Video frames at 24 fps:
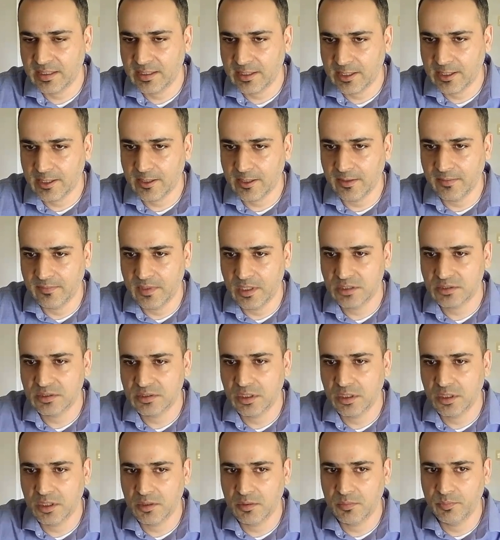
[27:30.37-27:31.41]
there's
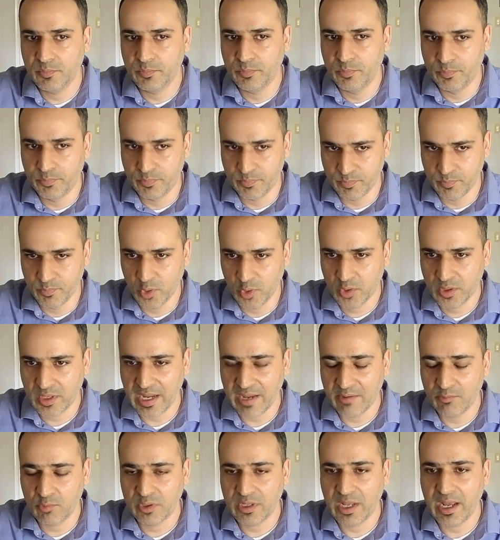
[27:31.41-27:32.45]
a book
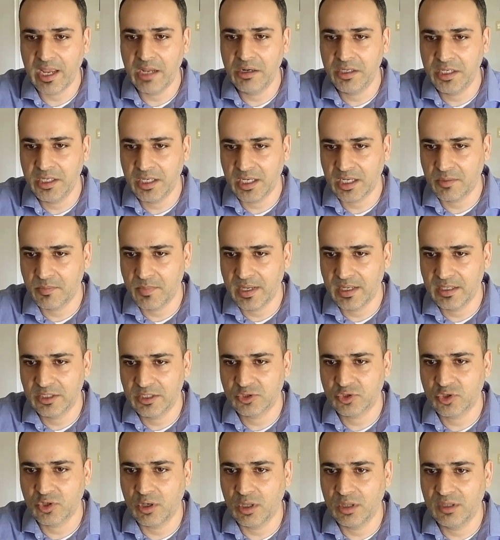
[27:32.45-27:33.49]
I would highly recommend.
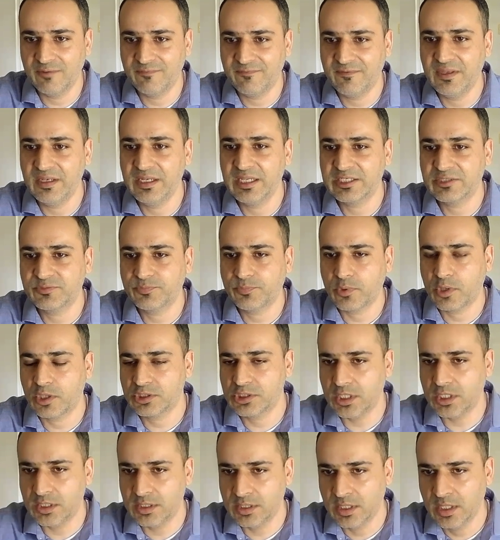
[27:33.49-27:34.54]
It's called The Phoenix
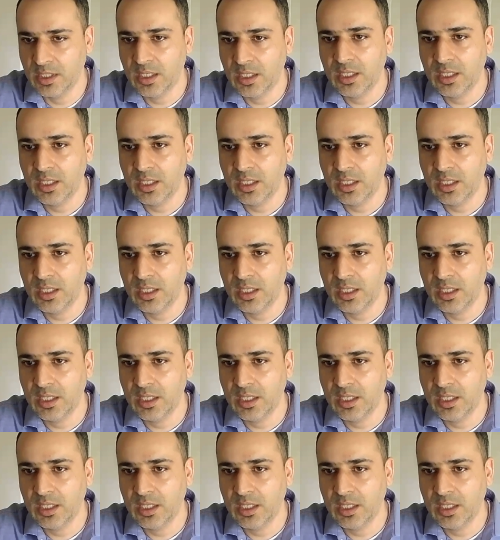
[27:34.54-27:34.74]
Project.